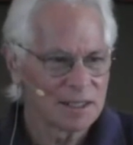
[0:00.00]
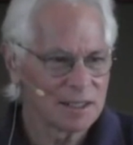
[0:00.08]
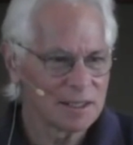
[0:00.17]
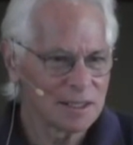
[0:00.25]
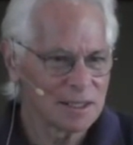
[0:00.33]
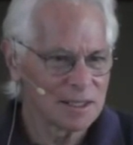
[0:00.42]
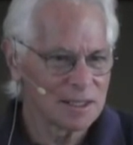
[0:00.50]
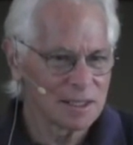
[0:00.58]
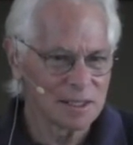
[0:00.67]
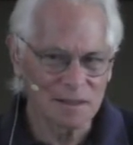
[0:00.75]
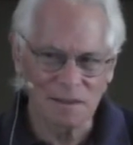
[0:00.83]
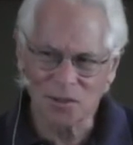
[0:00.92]

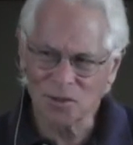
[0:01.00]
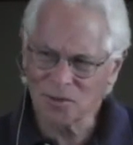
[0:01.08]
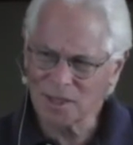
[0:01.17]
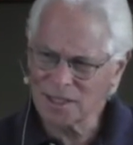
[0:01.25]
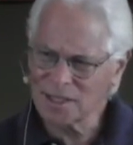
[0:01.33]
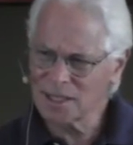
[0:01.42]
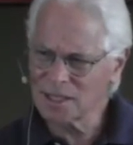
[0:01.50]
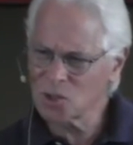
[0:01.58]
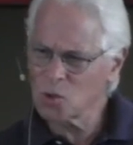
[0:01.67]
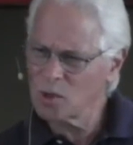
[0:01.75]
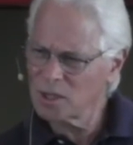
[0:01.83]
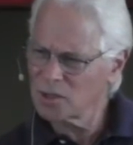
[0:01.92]
are there any
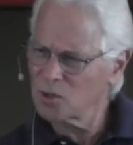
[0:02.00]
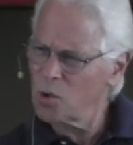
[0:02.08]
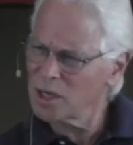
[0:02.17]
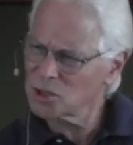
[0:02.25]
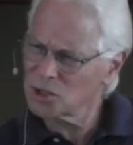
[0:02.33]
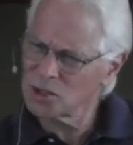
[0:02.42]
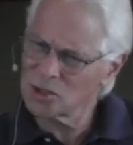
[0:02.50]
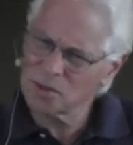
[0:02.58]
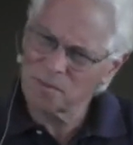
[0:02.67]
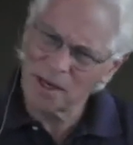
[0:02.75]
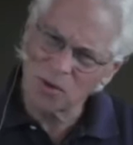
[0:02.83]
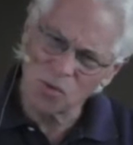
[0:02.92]
questions
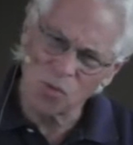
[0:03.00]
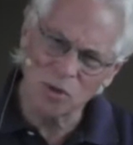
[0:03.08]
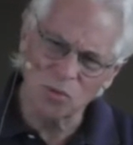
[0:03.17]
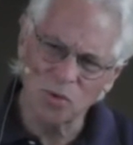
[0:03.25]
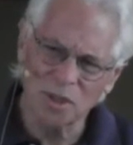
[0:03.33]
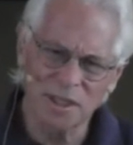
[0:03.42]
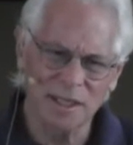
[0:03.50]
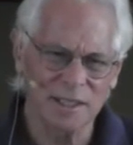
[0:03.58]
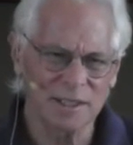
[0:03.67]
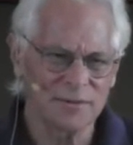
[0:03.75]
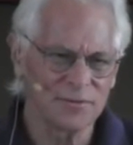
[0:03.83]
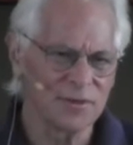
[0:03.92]
about what we
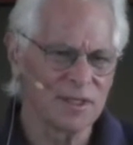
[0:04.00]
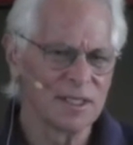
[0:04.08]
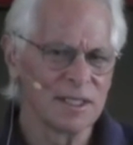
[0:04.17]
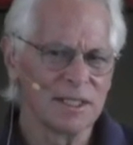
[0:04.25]
have